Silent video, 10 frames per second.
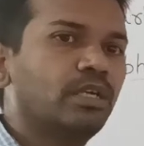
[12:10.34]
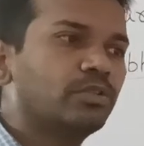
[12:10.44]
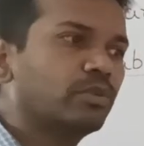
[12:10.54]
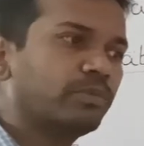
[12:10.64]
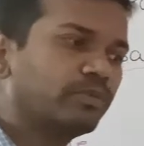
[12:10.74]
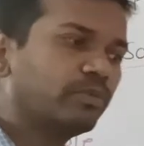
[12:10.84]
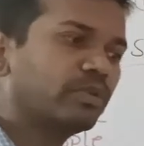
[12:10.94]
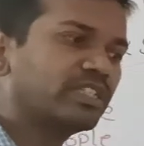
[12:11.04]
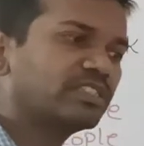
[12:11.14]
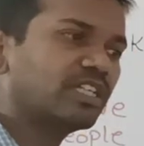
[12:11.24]
So
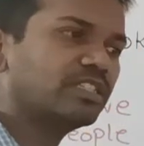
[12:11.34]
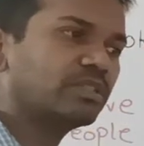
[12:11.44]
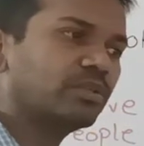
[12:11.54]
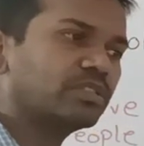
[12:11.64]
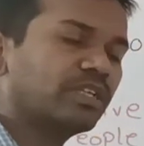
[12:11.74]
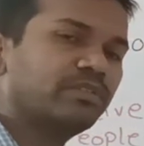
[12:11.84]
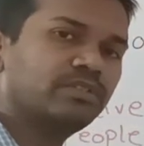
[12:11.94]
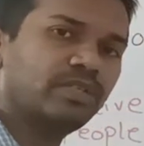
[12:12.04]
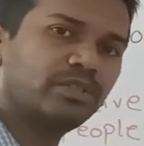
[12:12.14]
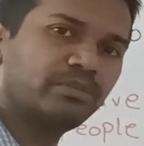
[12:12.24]
before discharging your
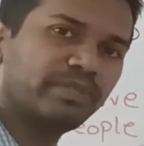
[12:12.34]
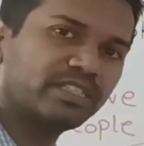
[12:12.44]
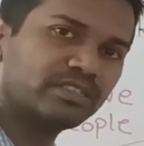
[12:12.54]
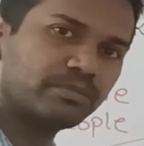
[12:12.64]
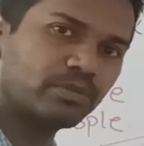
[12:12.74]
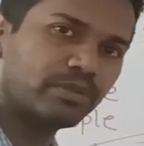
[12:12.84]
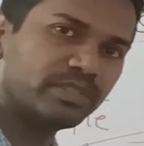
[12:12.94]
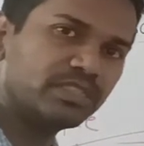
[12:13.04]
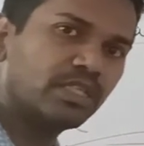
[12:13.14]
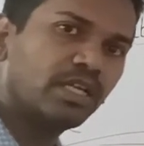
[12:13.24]
service, you have to make some
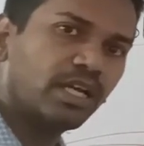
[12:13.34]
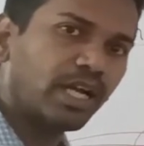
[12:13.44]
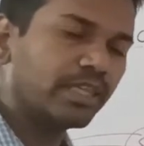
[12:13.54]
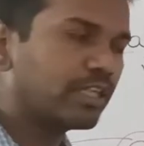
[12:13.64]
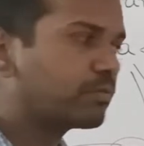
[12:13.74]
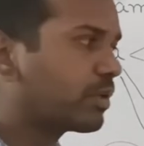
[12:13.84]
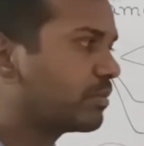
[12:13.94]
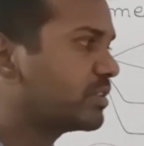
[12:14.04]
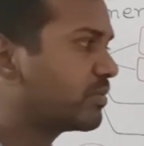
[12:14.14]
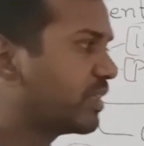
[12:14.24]
promise, and that
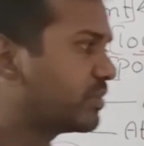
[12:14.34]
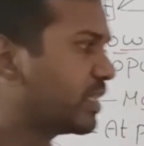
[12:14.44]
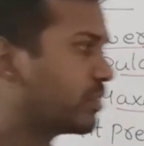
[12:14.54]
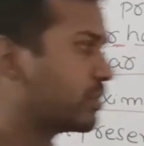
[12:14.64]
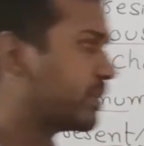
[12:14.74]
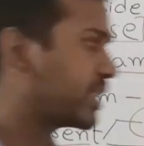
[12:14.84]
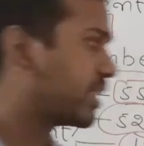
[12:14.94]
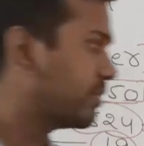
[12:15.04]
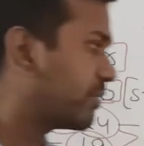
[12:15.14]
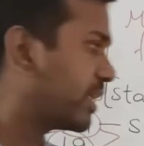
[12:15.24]
promise where you have to make
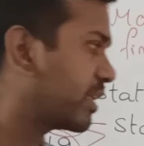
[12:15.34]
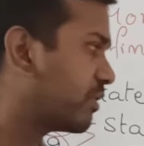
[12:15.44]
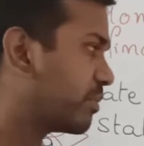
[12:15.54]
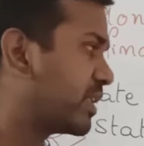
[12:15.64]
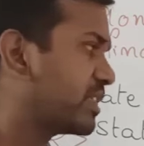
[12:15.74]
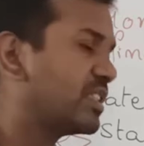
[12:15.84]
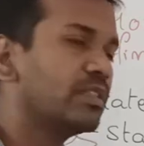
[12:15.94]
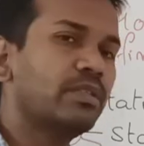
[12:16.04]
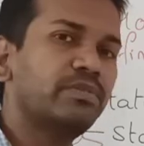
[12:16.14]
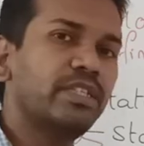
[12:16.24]
in front of
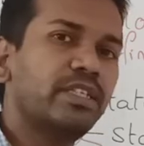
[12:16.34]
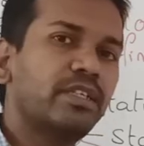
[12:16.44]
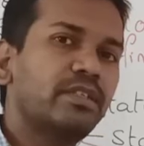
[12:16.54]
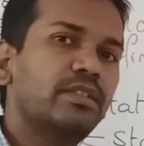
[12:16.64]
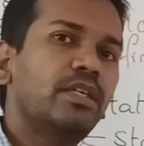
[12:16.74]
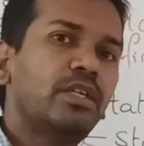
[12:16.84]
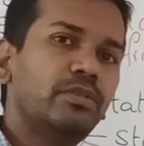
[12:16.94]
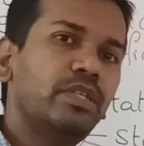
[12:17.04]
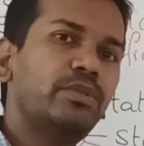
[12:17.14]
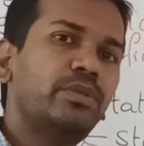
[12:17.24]
President of India,
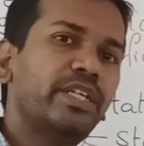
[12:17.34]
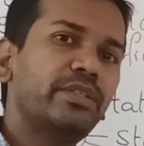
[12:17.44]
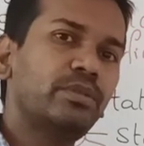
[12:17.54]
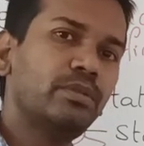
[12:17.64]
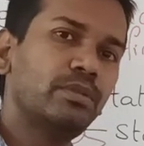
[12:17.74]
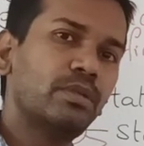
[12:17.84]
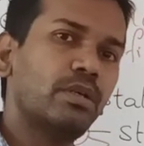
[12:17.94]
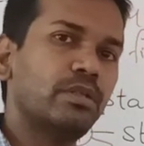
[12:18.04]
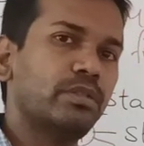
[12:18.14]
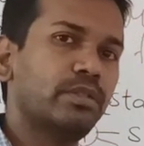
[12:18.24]
you have to take your
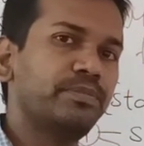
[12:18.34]
oath.